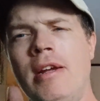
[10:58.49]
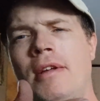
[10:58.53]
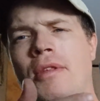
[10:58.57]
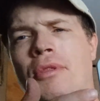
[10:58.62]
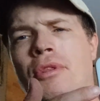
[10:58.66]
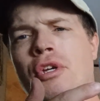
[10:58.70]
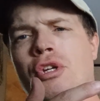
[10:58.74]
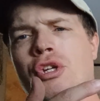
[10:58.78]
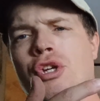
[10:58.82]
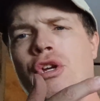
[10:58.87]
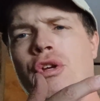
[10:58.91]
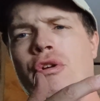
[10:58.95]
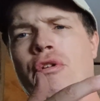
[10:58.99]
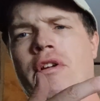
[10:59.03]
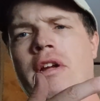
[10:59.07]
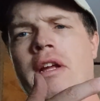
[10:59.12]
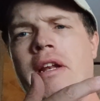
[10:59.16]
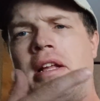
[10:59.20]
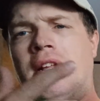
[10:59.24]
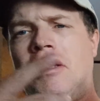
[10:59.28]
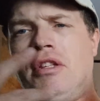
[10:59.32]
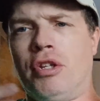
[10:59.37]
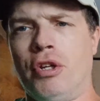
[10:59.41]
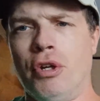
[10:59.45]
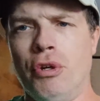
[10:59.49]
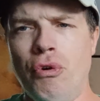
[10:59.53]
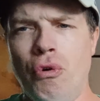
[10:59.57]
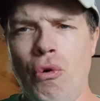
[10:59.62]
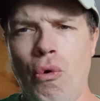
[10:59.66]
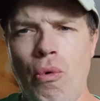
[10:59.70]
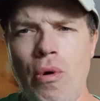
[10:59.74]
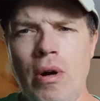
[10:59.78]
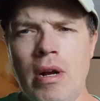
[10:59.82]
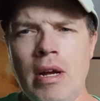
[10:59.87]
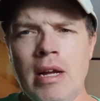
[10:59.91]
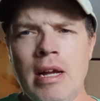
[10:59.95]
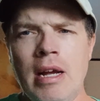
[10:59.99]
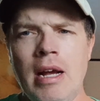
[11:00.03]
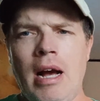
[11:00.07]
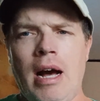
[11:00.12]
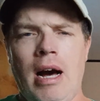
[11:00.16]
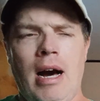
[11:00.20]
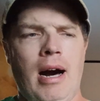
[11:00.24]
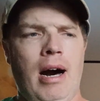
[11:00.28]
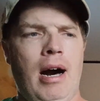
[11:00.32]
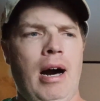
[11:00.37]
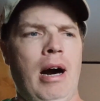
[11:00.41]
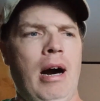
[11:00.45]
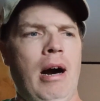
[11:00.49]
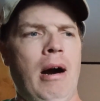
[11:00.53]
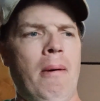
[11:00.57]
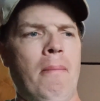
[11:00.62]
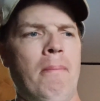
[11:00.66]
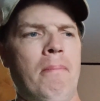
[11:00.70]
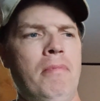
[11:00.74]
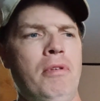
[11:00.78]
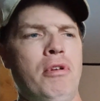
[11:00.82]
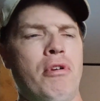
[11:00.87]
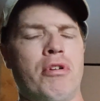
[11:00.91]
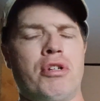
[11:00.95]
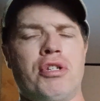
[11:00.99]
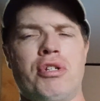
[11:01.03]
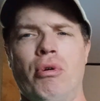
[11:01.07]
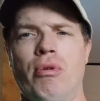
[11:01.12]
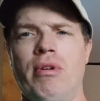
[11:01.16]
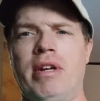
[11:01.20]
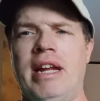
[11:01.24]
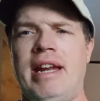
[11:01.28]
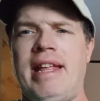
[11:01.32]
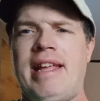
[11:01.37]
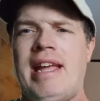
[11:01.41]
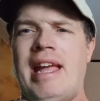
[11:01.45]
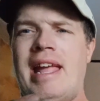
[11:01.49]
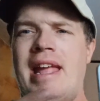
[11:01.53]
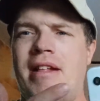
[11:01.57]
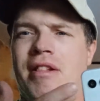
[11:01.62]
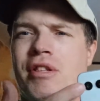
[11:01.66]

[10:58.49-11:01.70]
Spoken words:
This year you're getting 2. You're still getting a